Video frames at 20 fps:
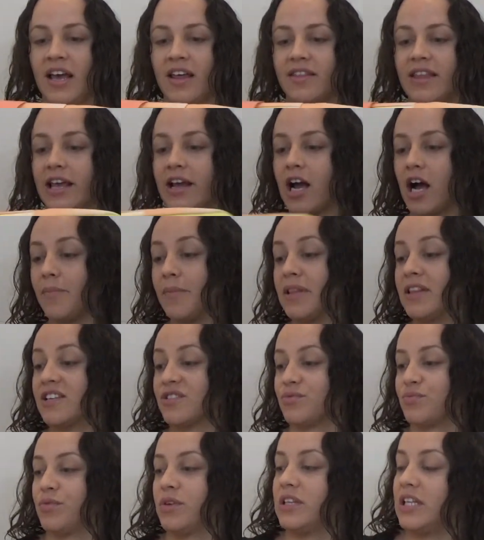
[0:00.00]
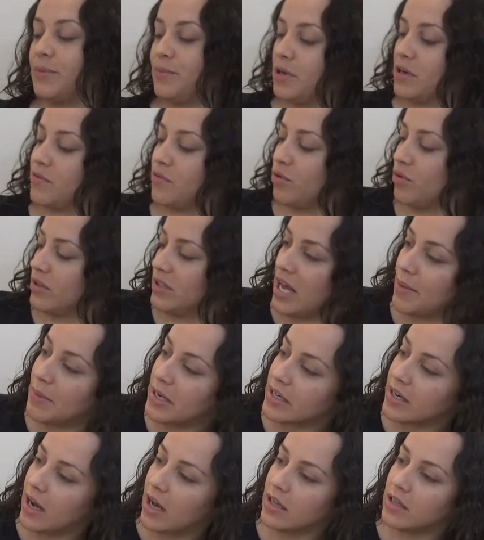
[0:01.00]
They come in this really beautiful
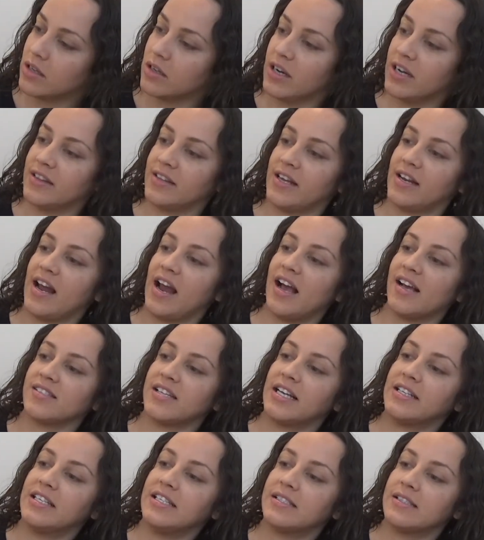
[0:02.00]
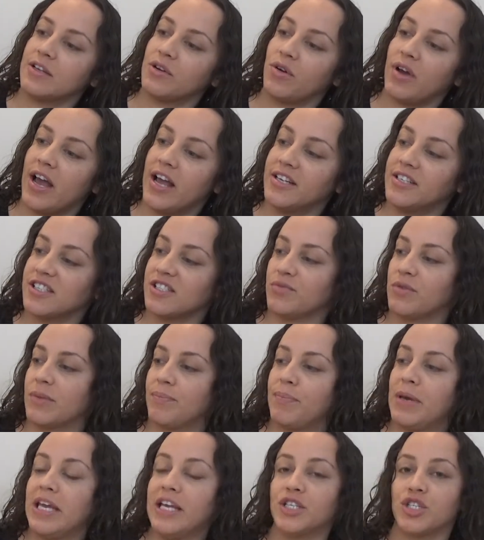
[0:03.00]
lemon color and then it has like these little edges
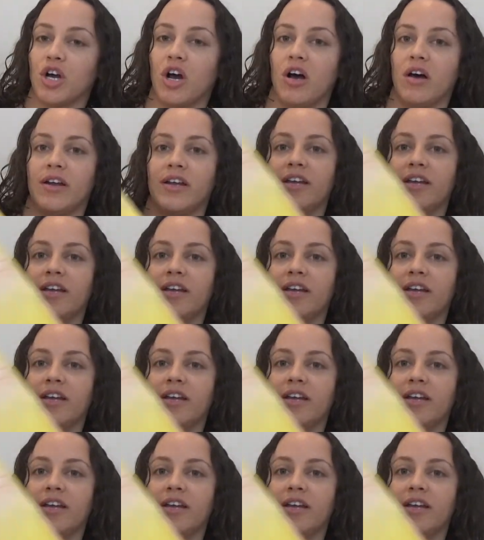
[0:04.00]
with peach on